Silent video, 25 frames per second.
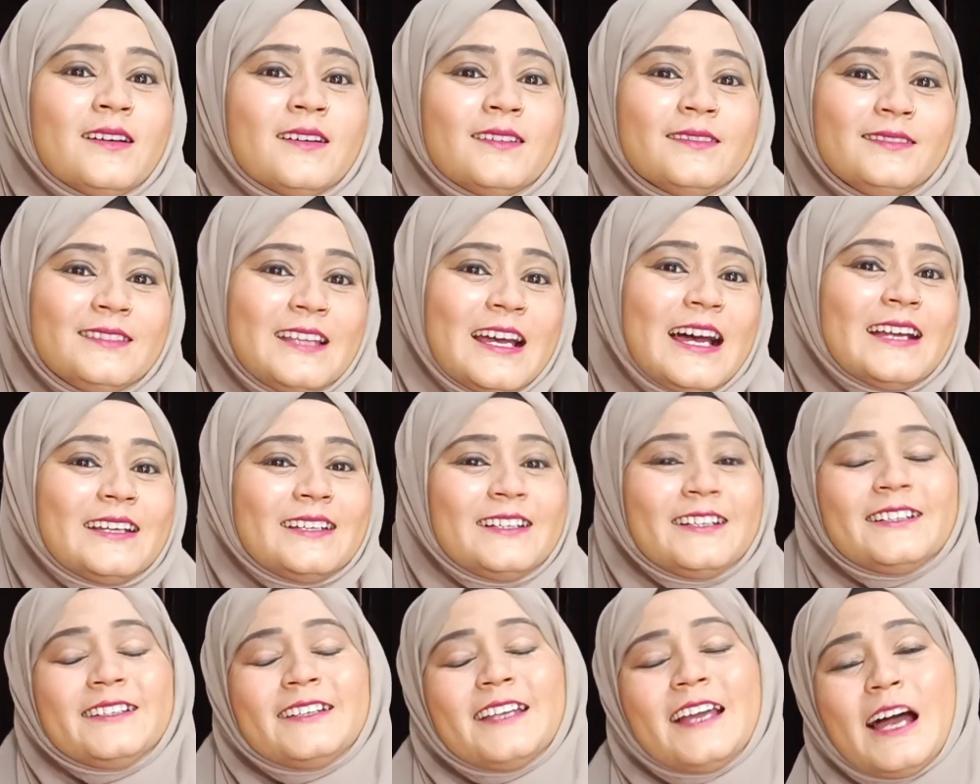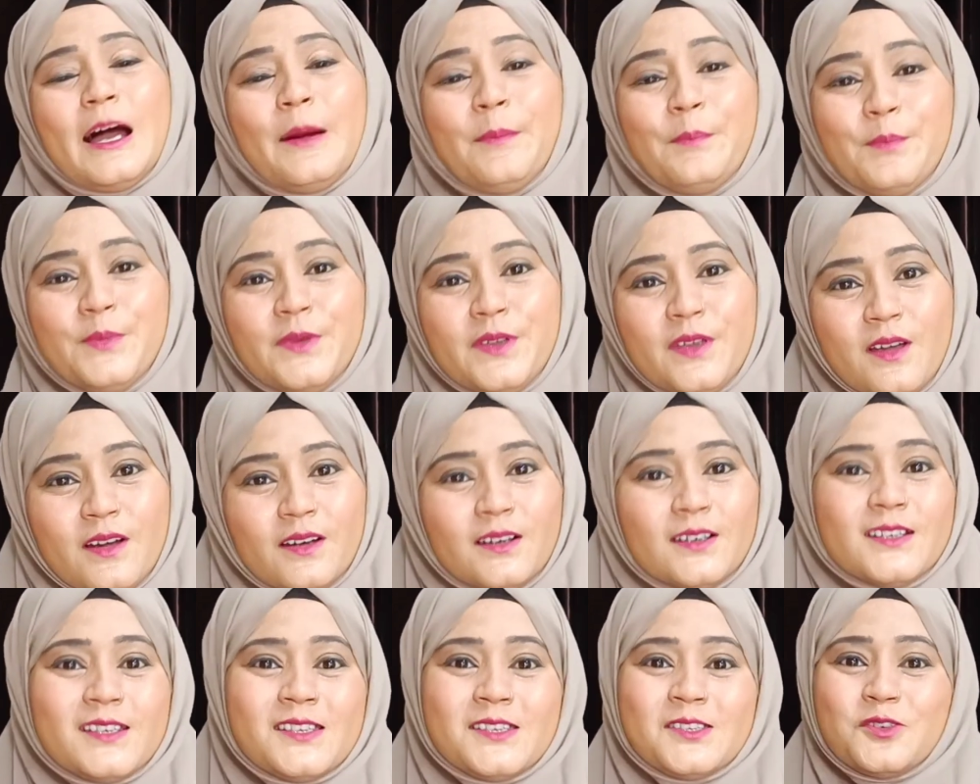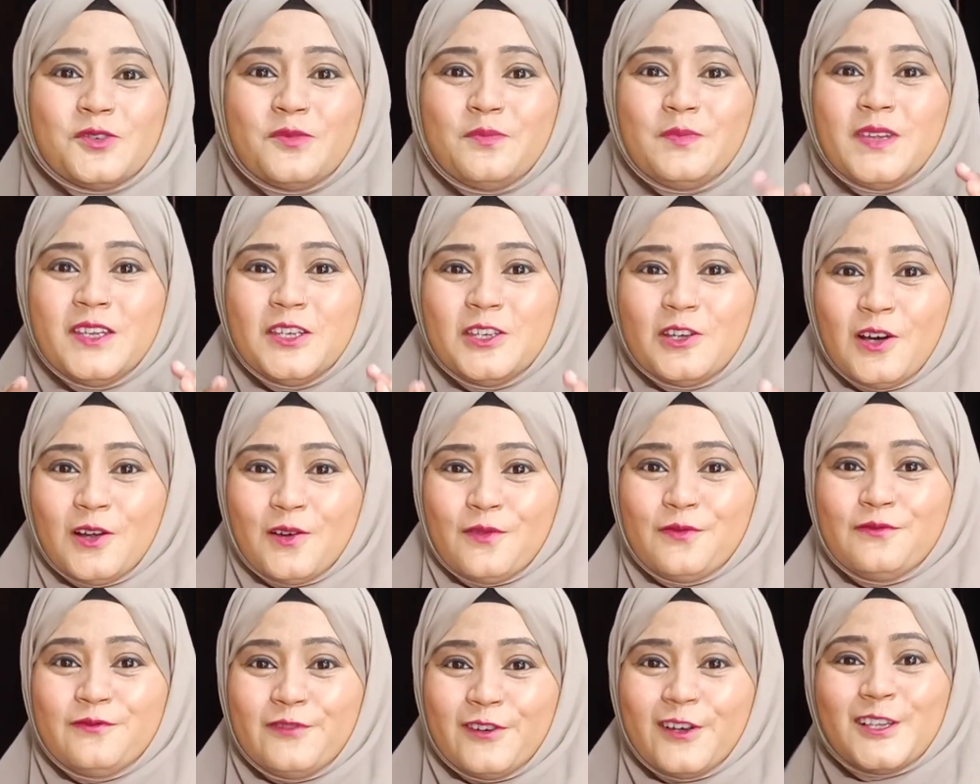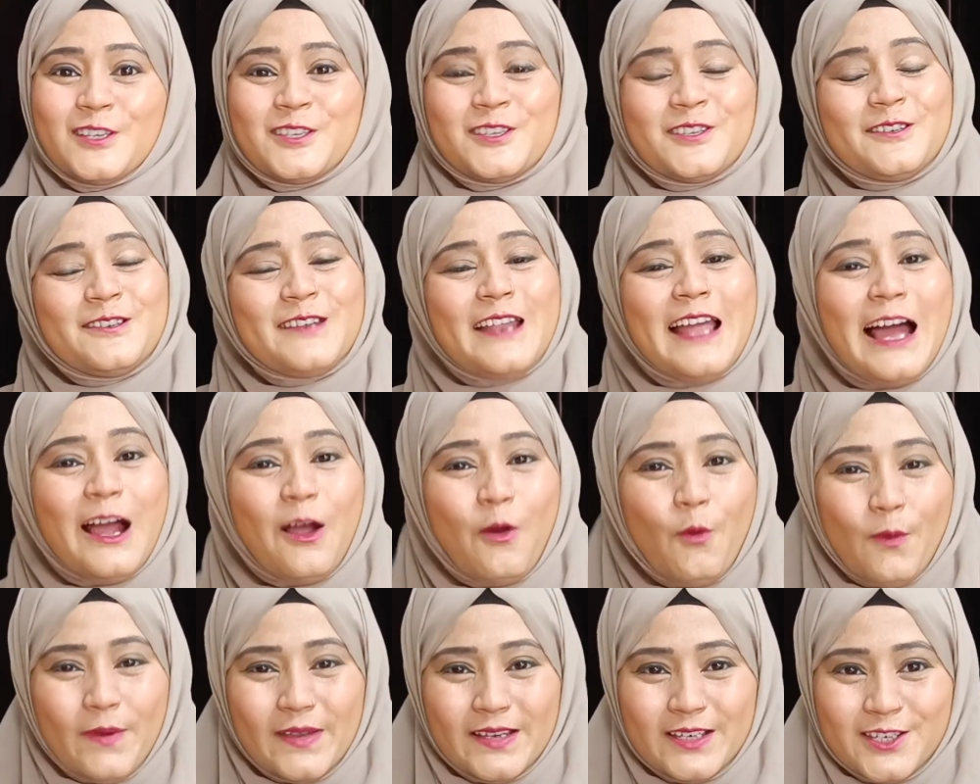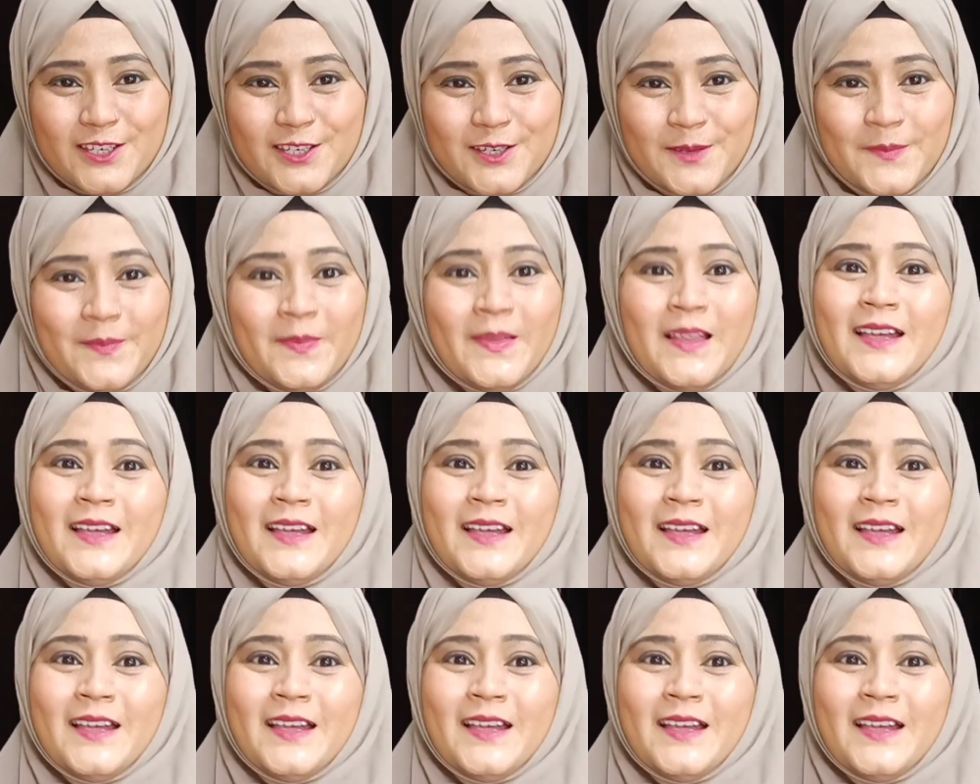that it appears to be your first language.